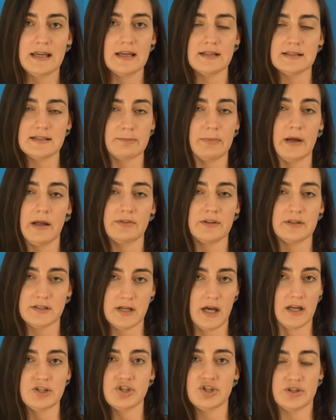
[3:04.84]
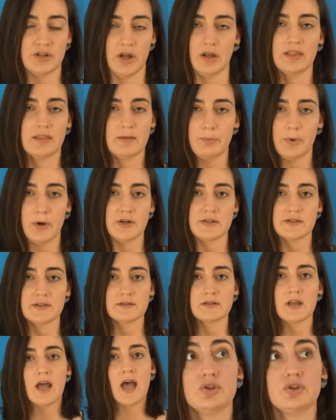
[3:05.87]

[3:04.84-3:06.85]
It's about the touch, not the person.